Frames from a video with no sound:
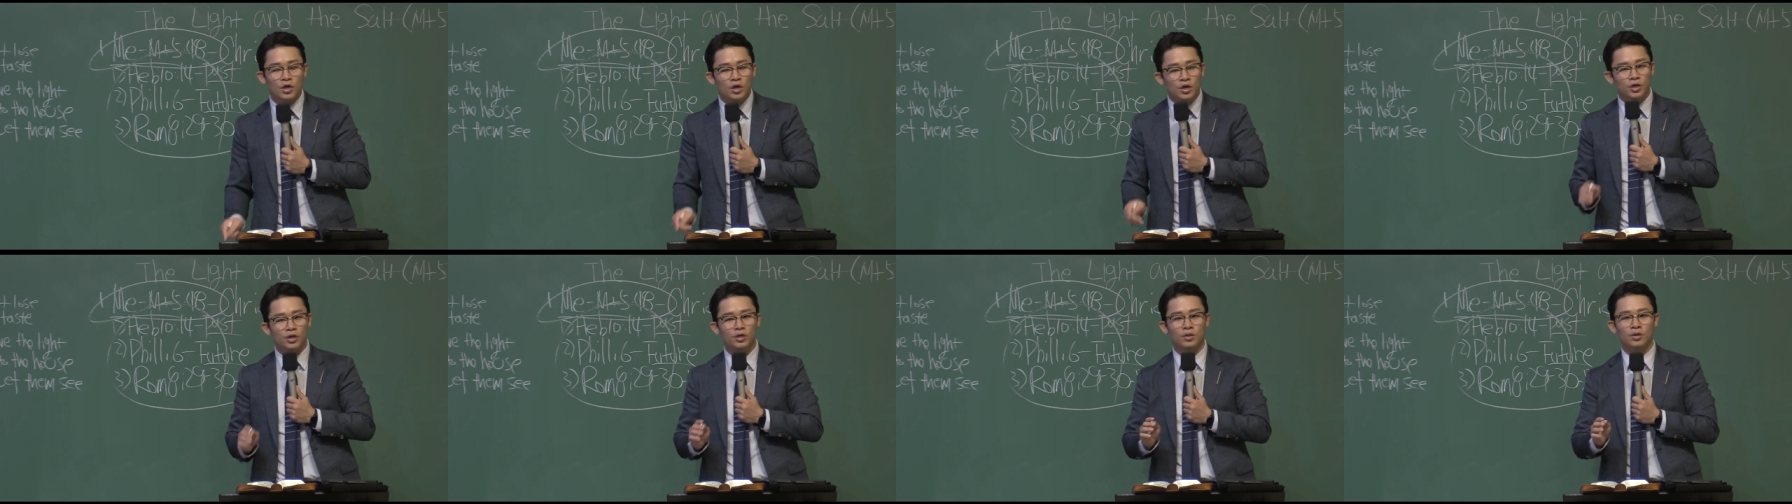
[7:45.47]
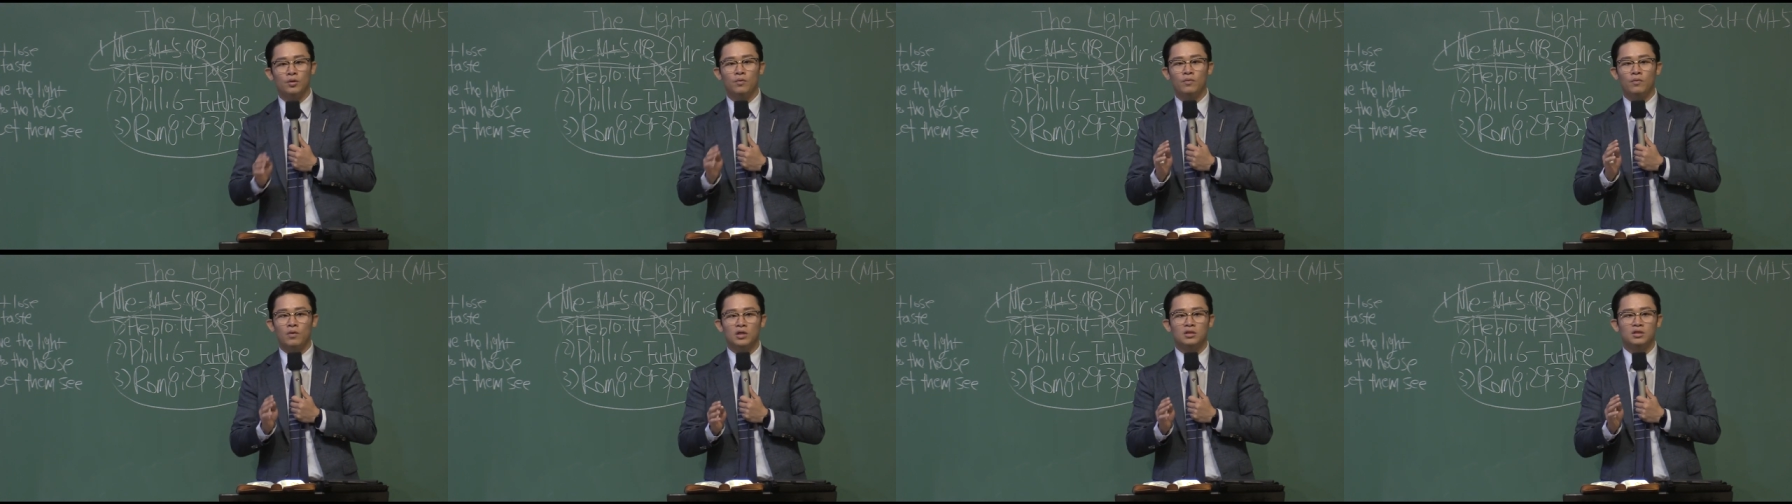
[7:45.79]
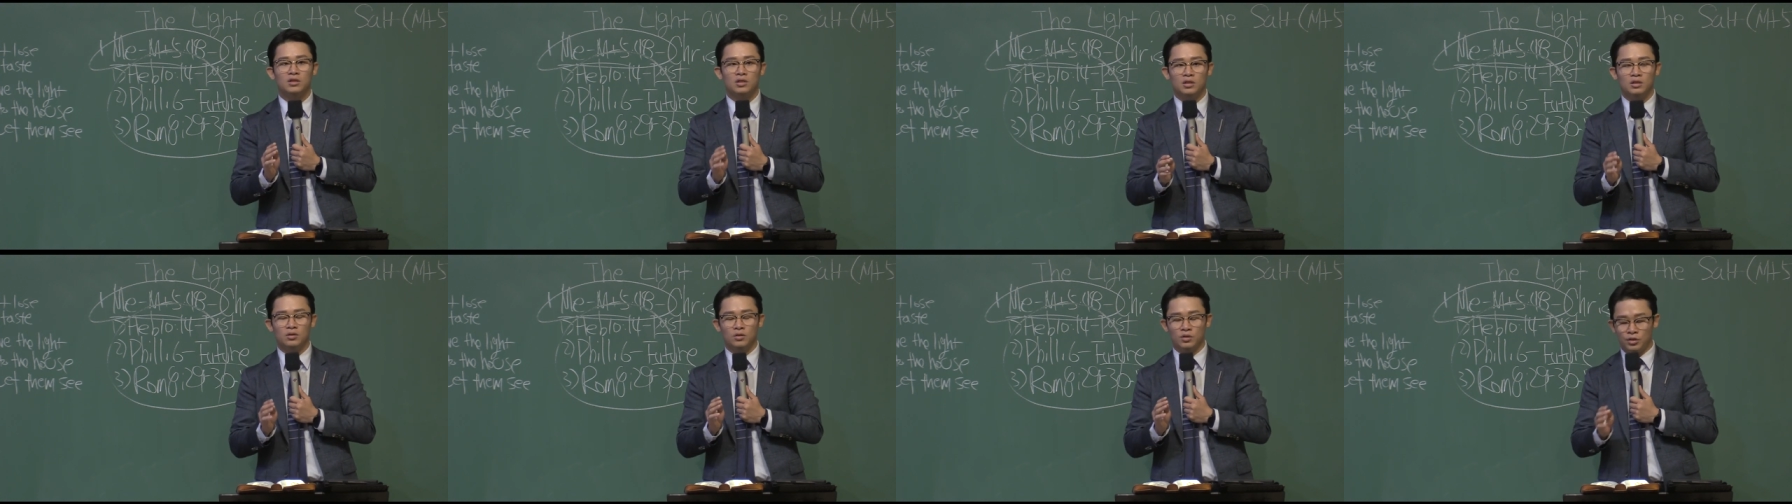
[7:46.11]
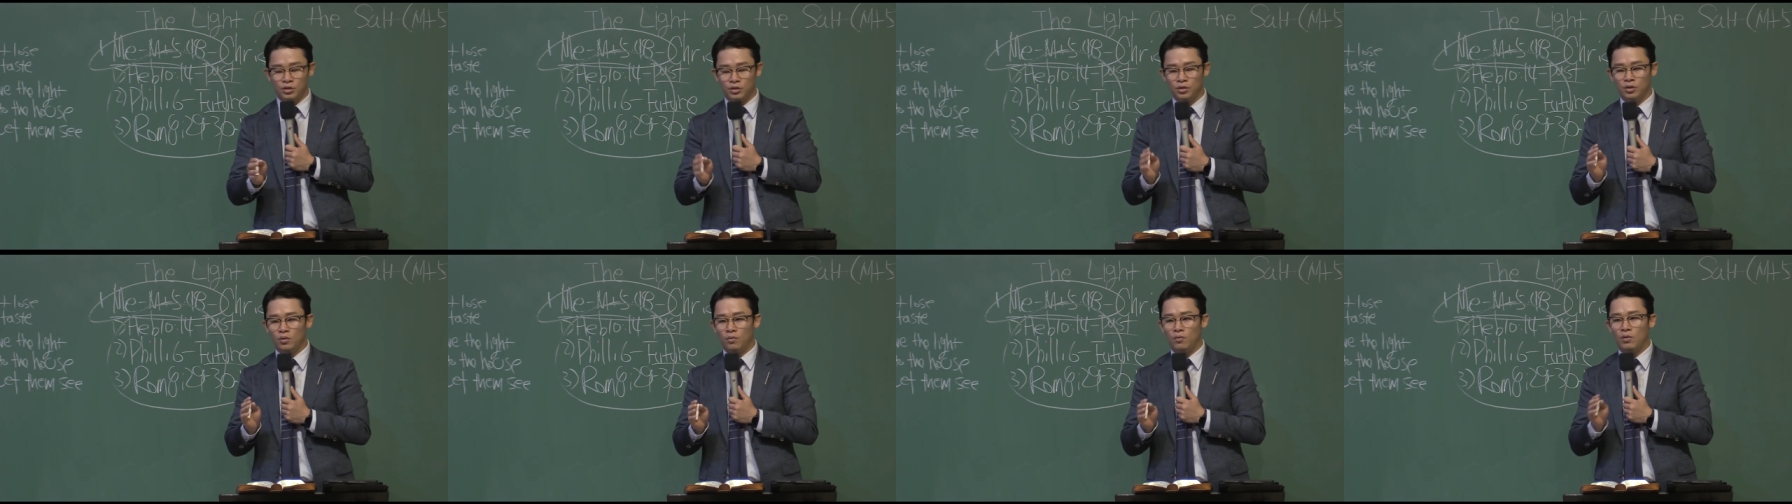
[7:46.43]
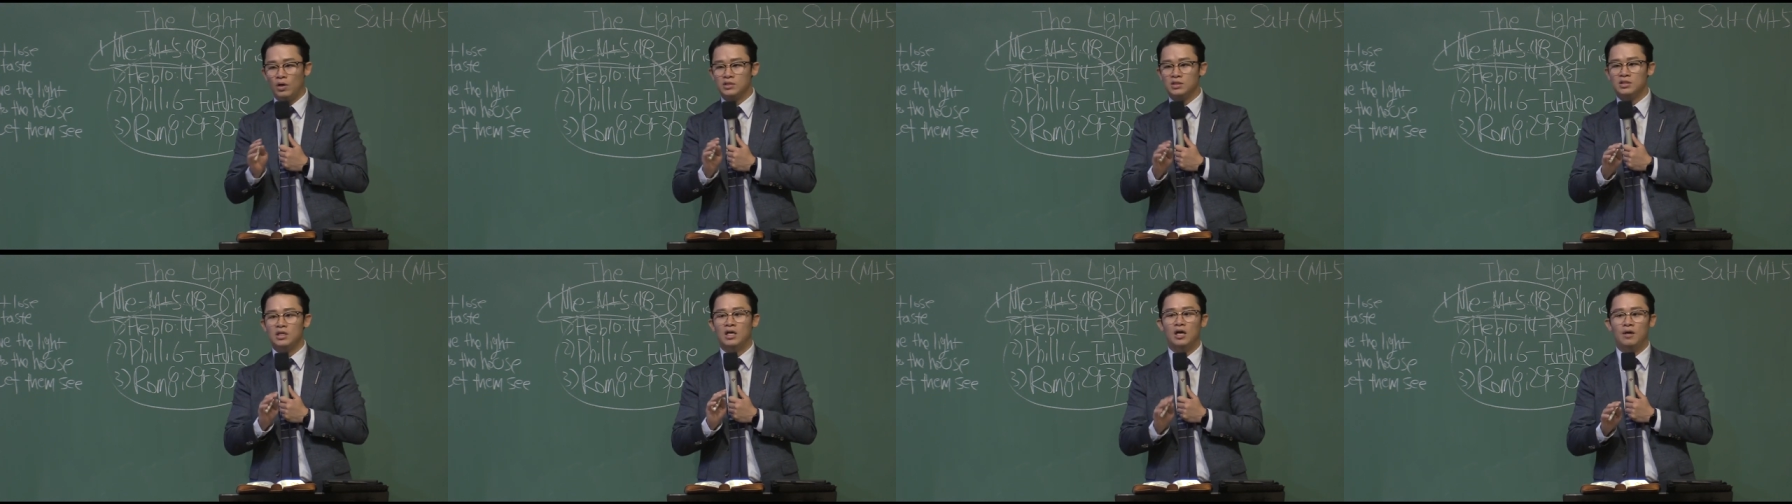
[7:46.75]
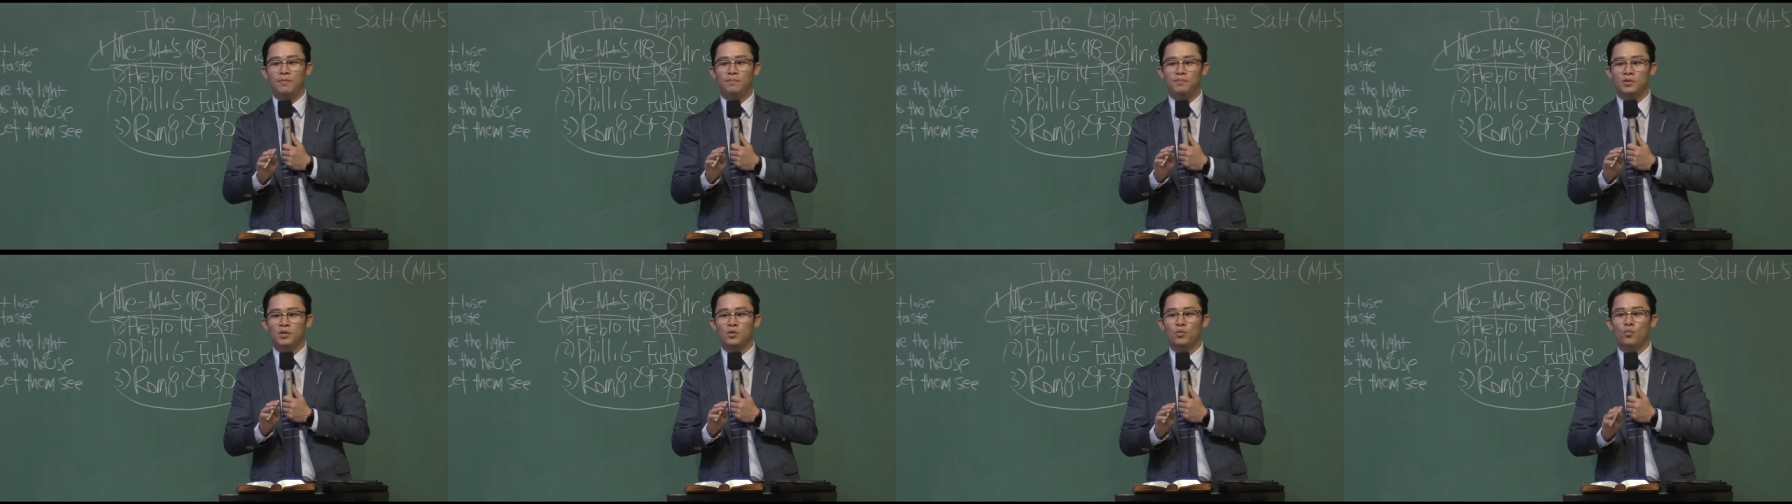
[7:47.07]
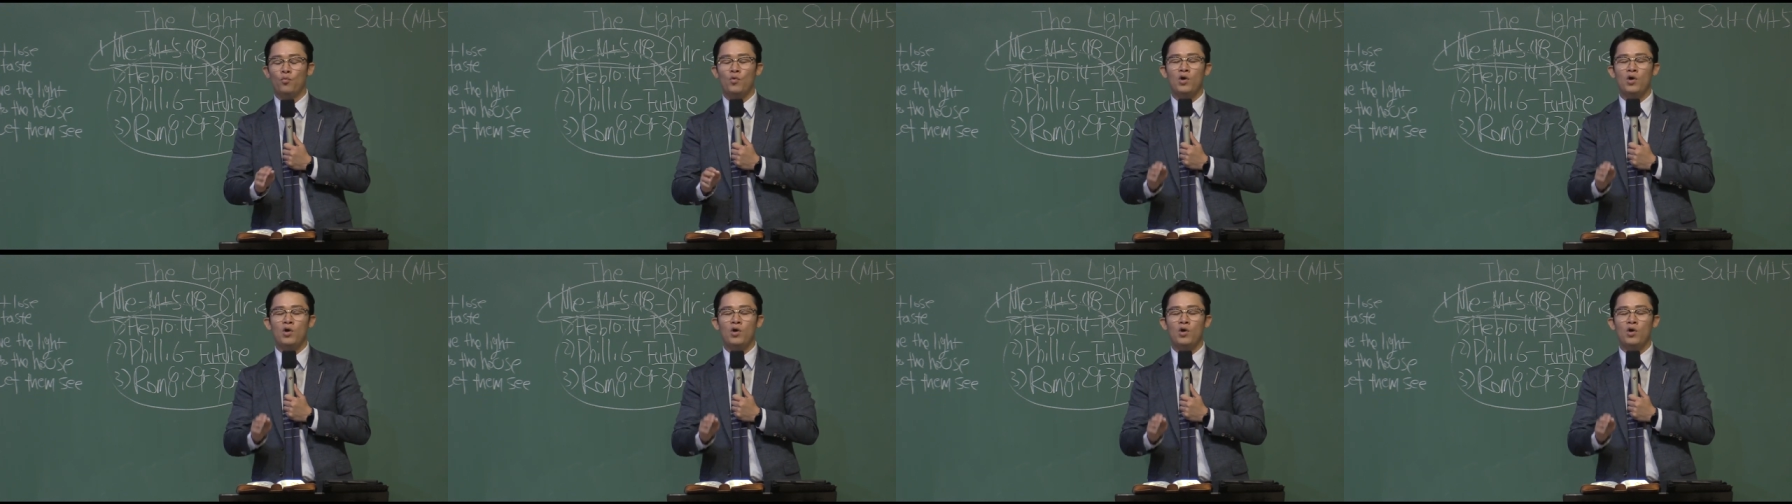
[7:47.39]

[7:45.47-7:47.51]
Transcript: You know what the, you know what's happening